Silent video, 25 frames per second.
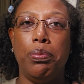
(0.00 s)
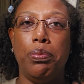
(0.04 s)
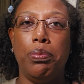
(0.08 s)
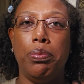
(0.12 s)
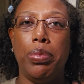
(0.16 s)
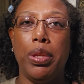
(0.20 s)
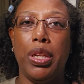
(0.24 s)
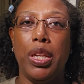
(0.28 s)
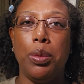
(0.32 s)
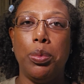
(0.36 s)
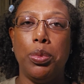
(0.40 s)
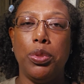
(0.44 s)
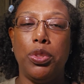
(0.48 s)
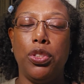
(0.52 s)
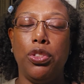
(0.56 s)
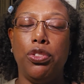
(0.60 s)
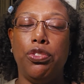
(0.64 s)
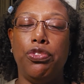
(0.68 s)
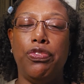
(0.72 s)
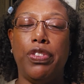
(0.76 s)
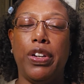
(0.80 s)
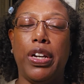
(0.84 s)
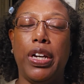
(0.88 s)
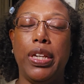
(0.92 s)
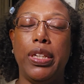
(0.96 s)
been able to
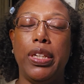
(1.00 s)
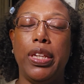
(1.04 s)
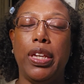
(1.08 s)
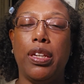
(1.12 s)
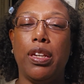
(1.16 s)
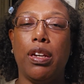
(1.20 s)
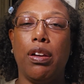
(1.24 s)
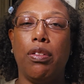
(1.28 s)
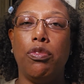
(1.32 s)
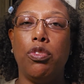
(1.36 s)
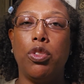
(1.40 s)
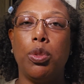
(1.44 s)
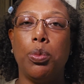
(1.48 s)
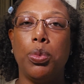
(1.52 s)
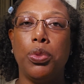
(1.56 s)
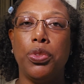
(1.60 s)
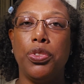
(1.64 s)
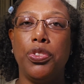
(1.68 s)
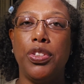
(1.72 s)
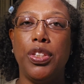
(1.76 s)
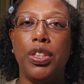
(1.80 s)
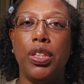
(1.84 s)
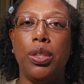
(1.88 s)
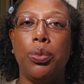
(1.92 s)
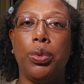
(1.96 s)
find a comfortable
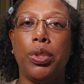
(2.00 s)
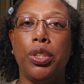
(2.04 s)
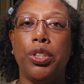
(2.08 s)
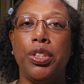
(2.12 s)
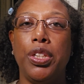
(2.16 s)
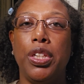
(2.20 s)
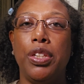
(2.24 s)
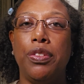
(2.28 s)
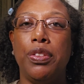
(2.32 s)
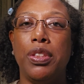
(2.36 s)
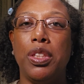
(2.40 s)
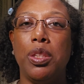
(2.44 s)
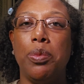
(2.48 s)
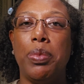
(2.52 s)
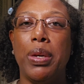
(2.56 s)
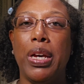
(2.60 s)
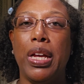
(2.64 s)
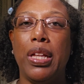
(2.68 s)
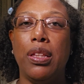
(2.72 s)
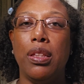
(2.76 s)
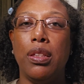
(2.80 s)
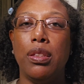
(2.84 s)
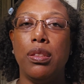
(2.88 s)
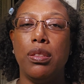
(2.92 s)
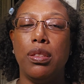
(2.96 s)
seat where you're evenly
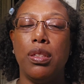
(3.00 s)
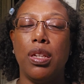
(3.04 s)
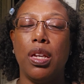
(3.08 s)
balanced,